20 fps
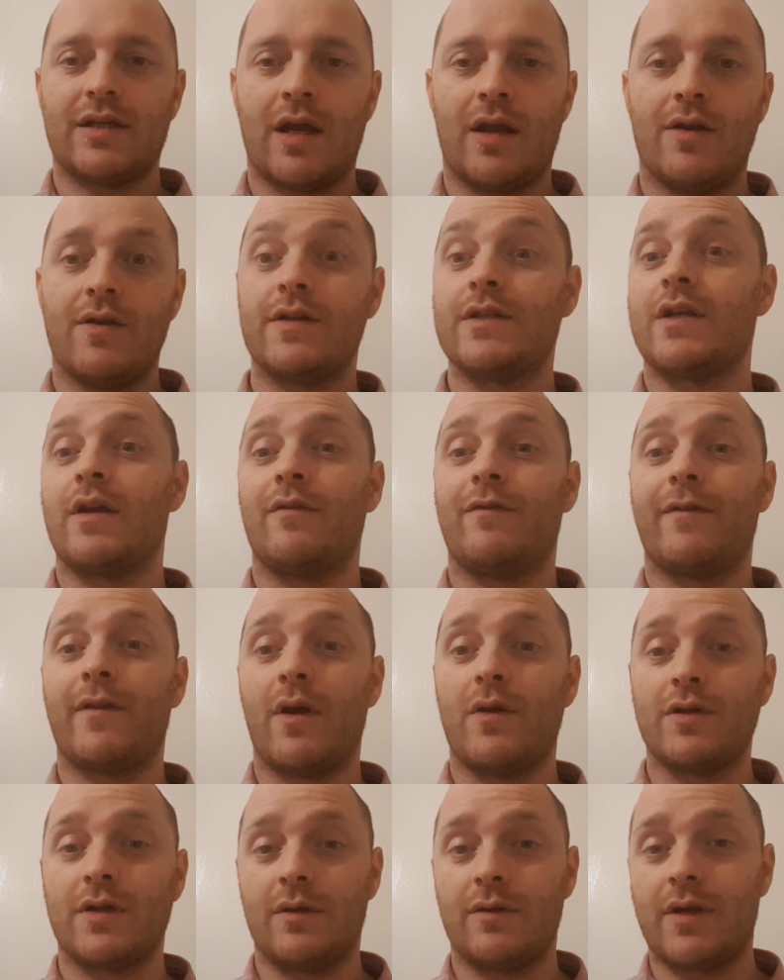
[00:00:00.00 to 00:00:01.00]
And so for
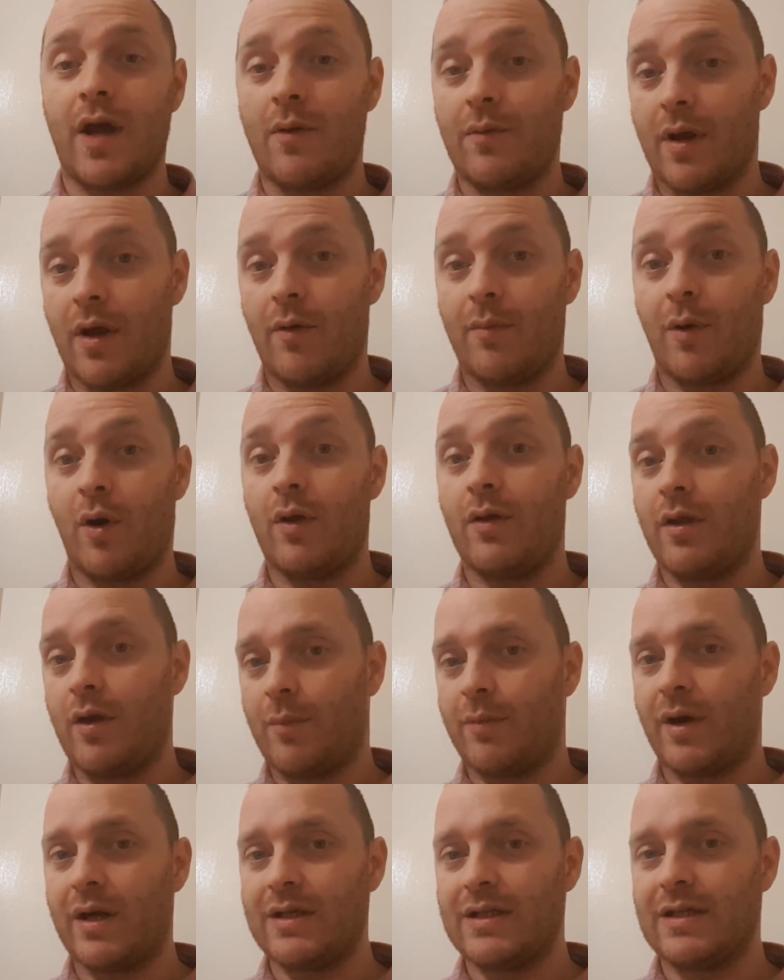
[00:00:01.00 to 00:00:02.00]
those who don't know what the
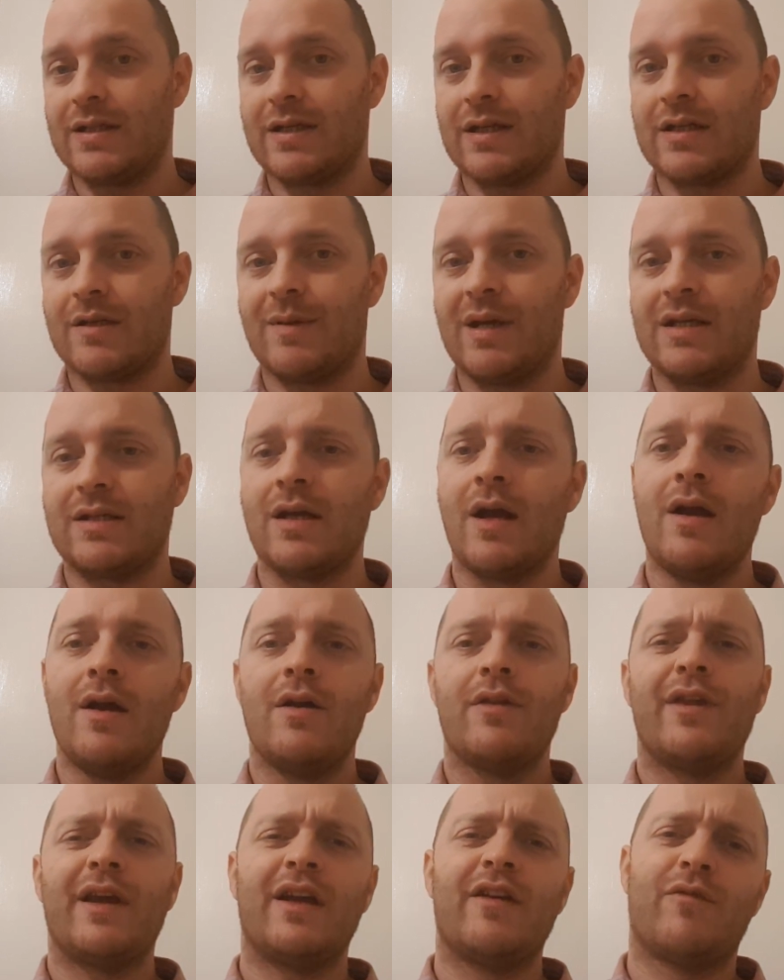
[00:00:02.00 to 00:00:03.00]
operating system is,
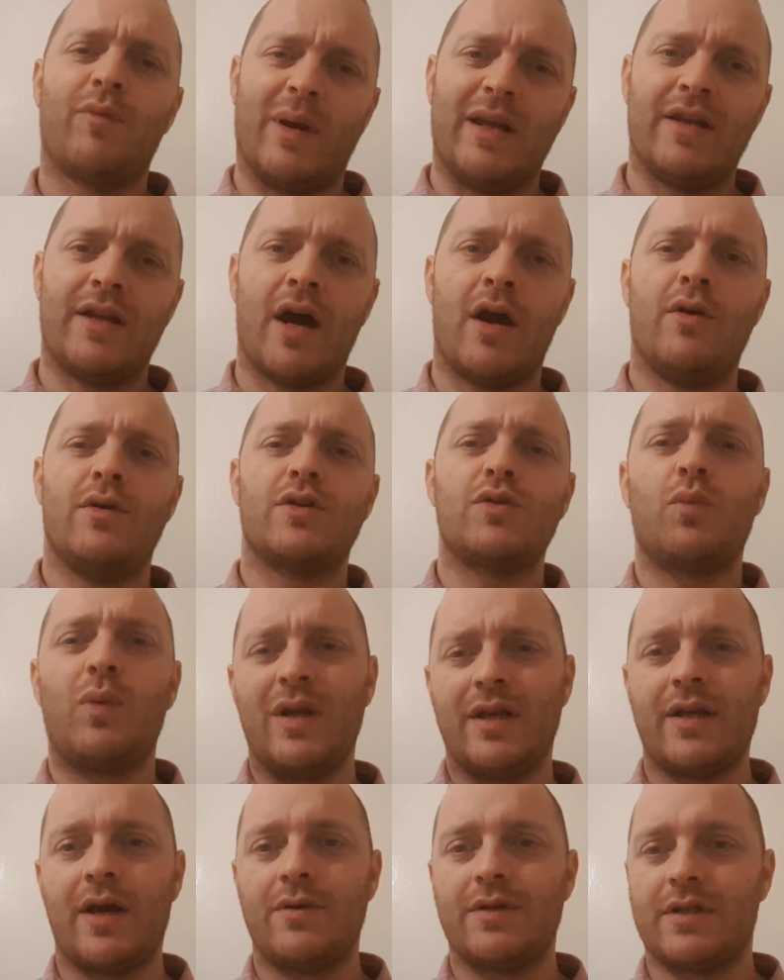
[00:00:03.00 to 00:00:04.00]
think of Windows.
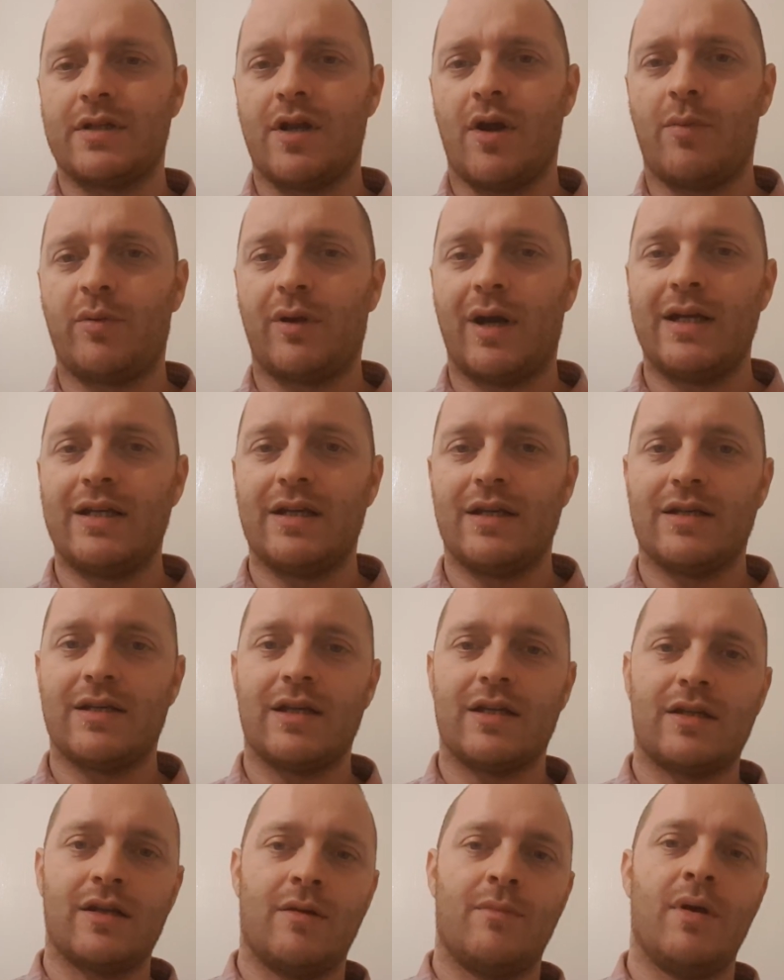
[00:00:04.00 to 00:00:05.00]
Windows is an operating
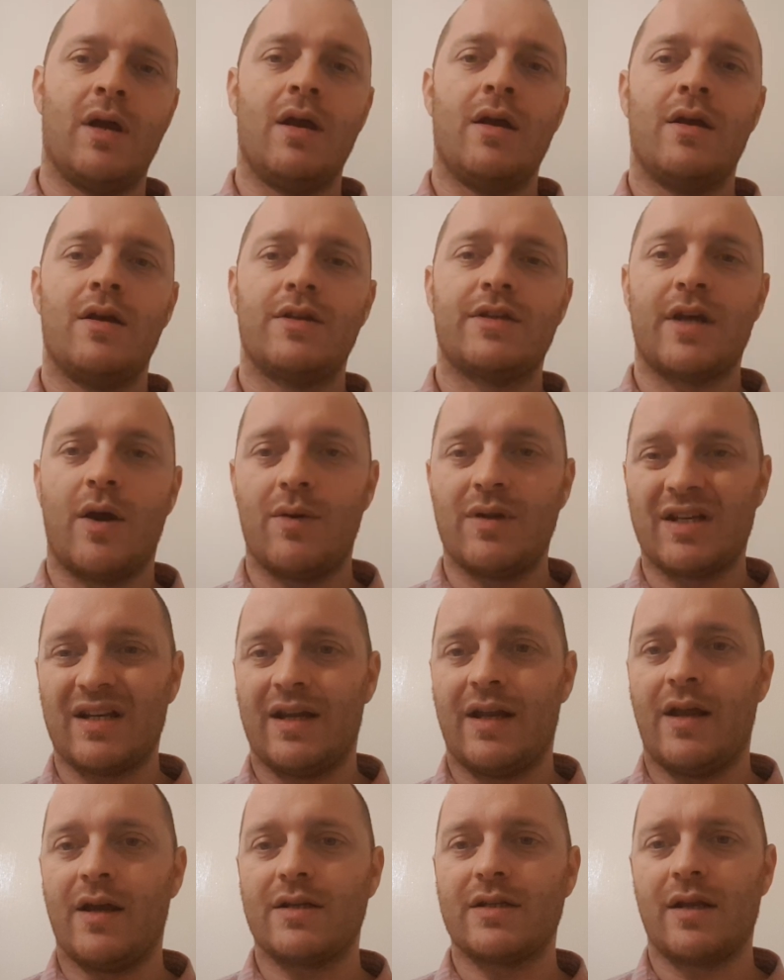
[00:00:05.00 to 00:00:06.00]
system, so is
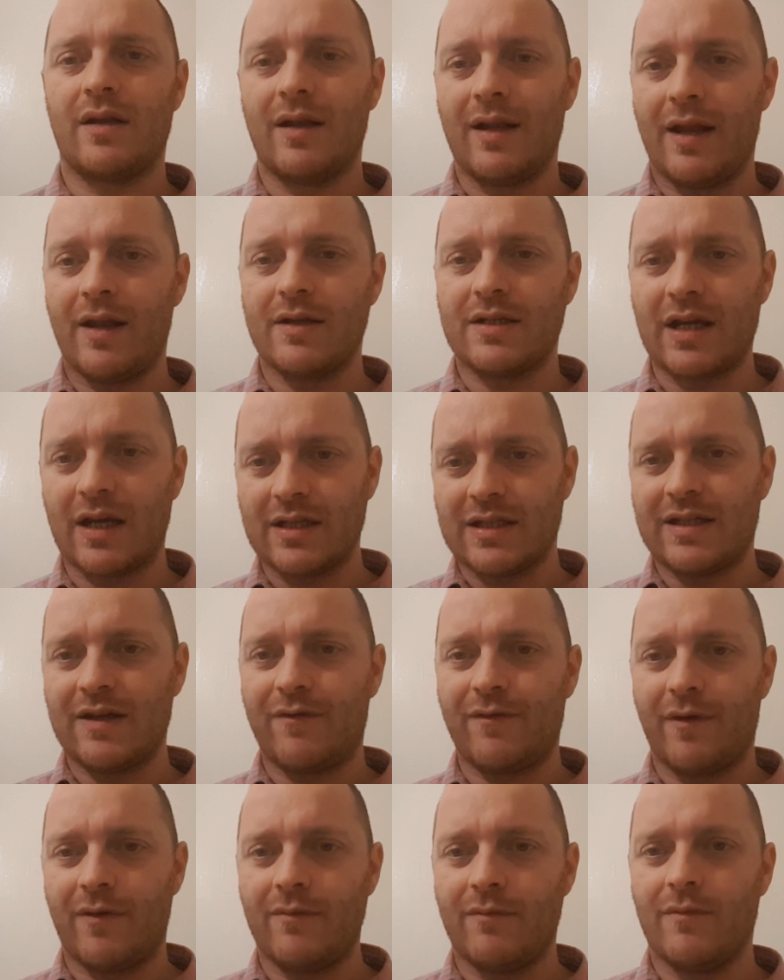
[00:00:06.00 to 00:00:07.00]
Linux, and Linux has
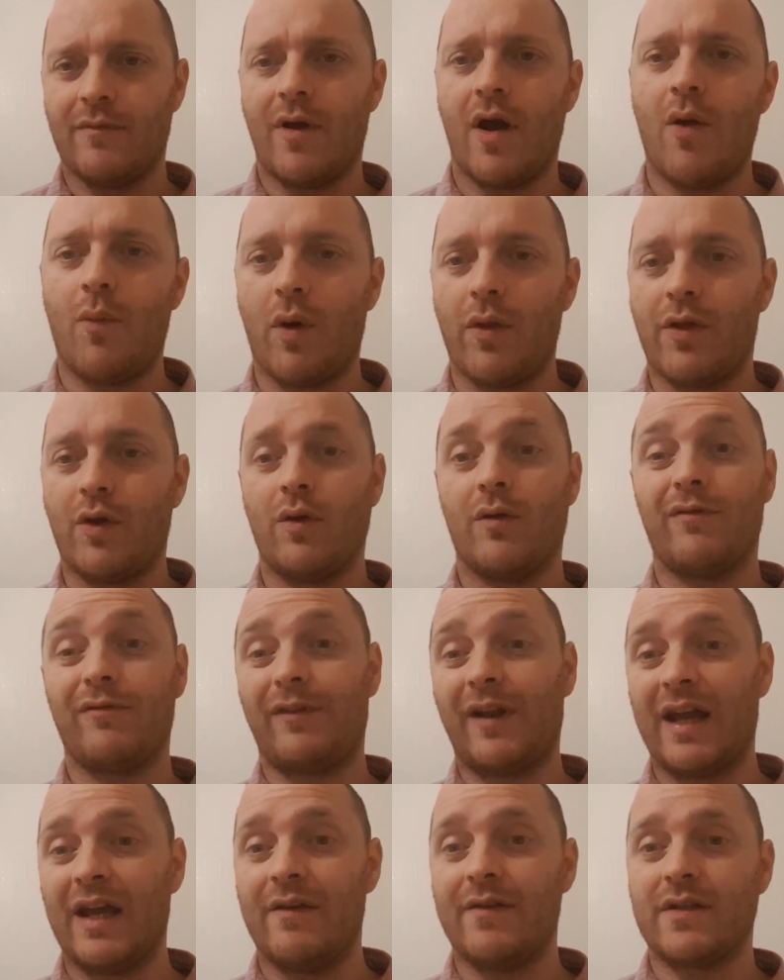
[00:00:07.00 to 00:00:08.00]
different what they call
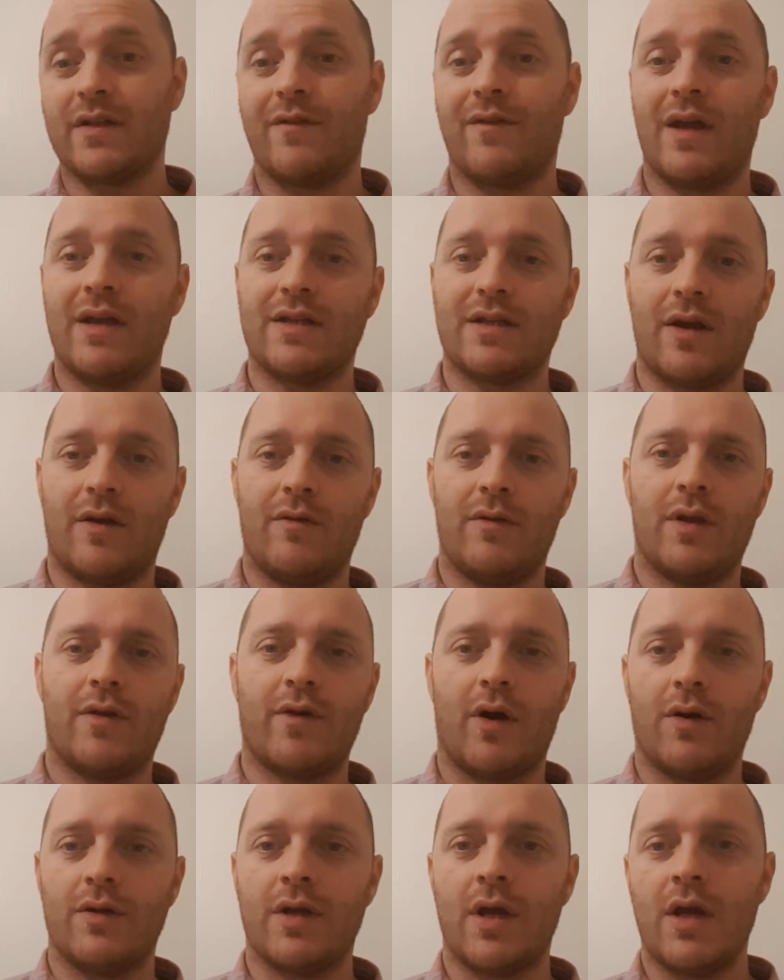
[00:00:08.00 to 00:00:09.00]
flavours of it. So you've
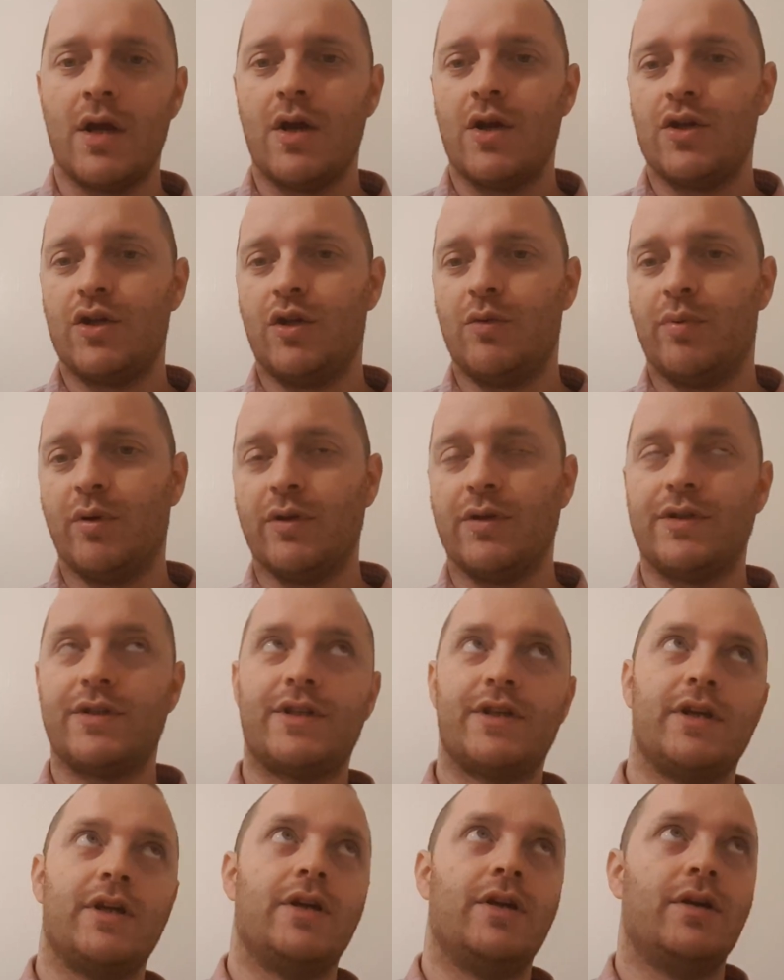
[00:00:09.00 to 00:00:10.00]
got
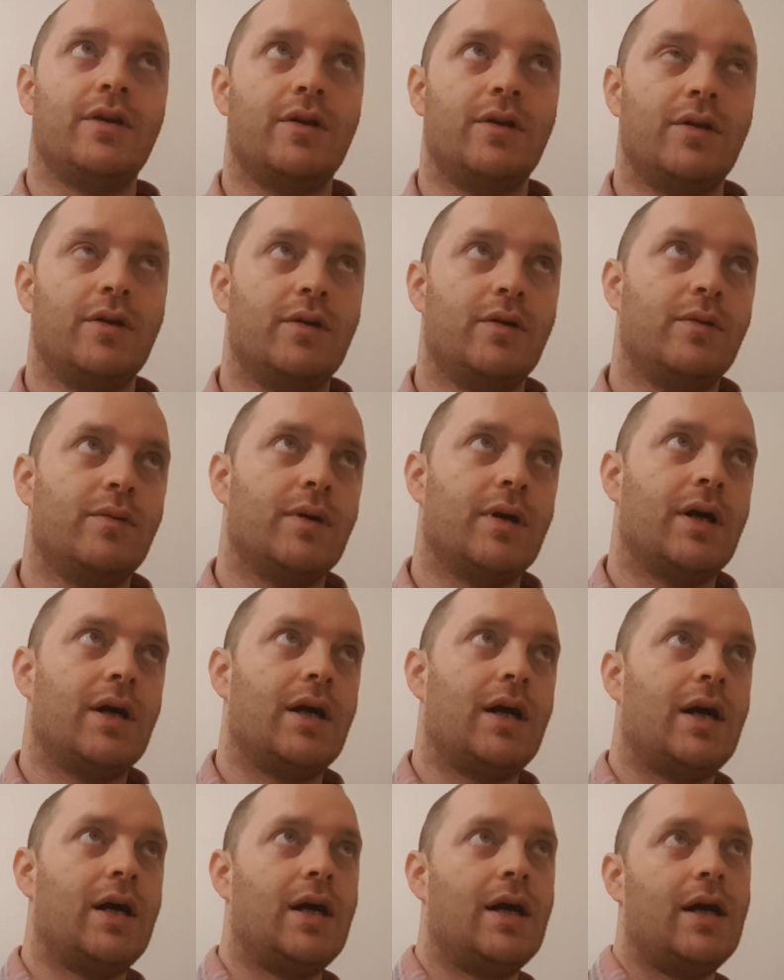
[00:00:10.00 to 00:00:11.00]
Ubuntu,
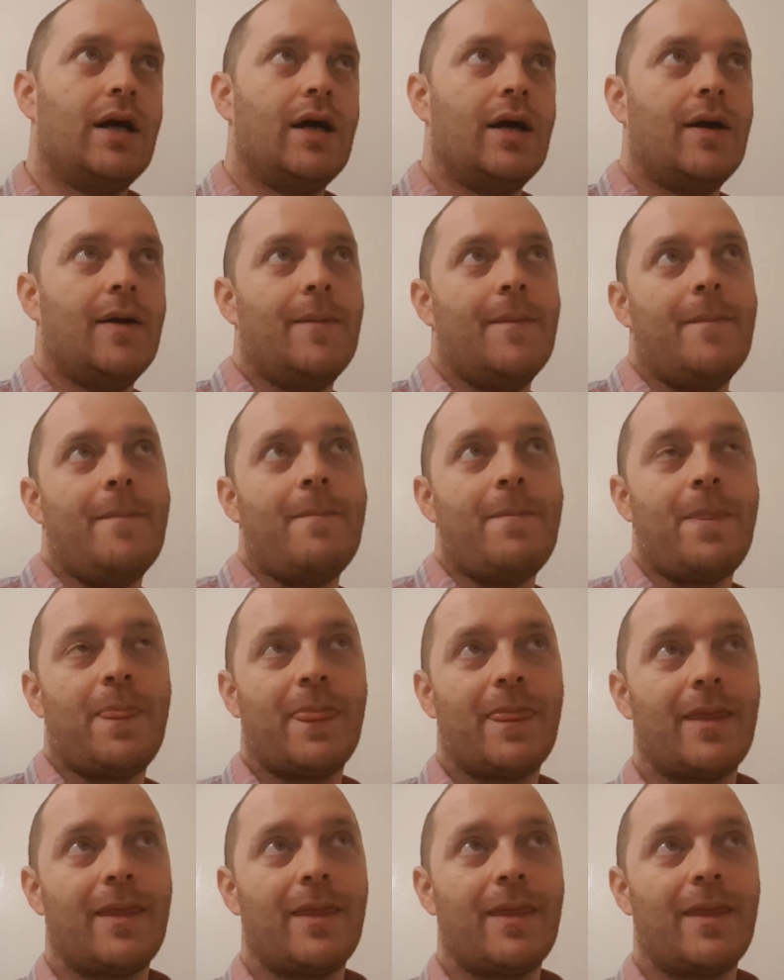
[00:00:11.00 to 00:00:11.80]
and